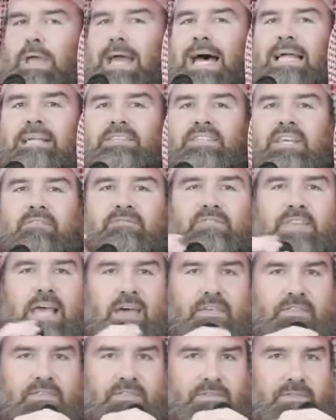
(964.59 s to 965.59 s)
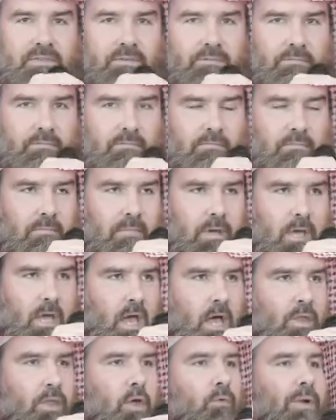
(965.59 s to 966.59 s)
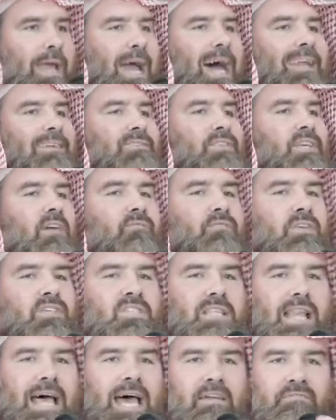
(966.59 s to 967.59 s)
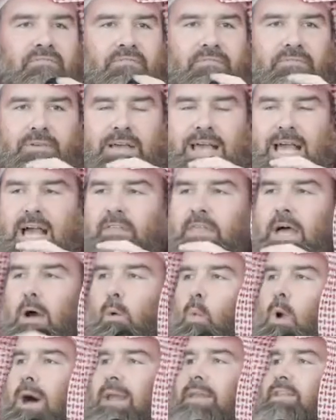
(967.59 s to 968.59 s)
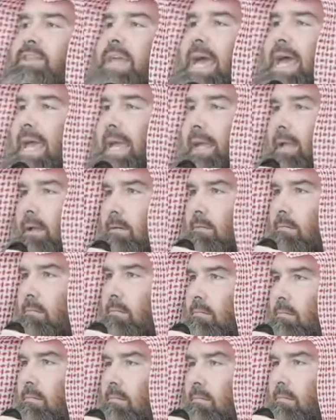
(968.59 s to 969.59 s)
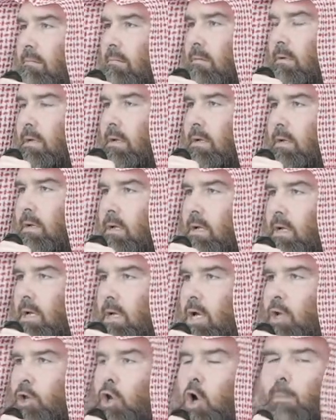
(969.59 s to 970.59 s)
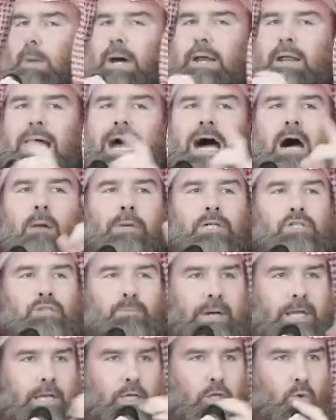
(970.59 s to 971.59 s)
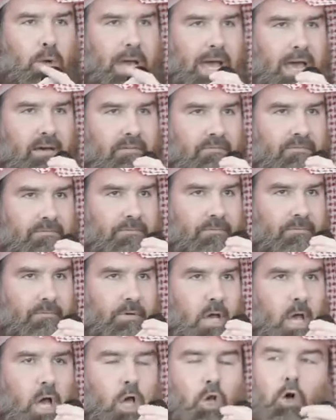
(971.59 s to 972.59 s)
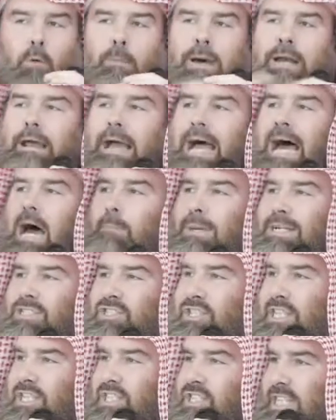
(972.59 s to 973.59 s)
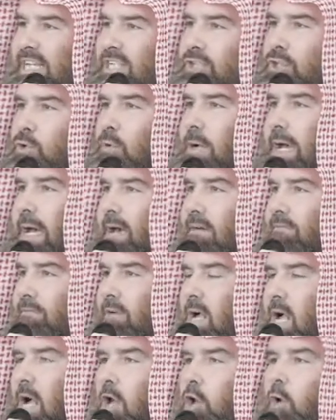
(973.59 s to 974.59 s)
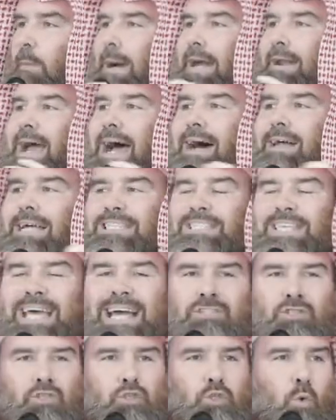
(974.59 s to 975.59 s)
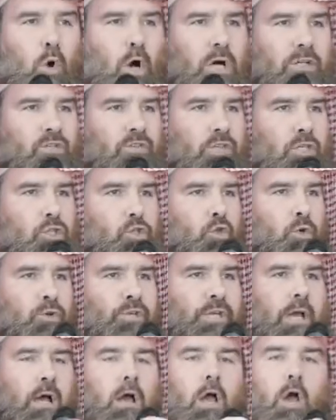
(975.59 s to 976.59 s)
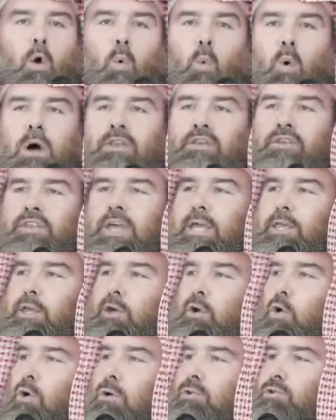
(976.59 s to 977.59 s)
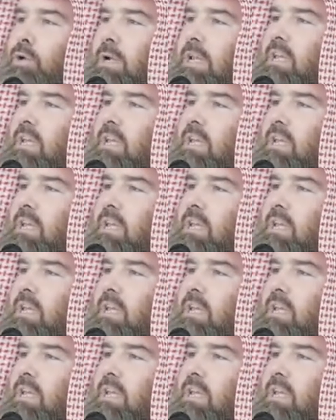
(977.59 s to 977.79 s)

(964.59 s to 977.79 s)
the reality of death, the reality of this life, that one day no matter how much money you have, no matter how much success you have, no matter how attached you are to this dunya, one day you're going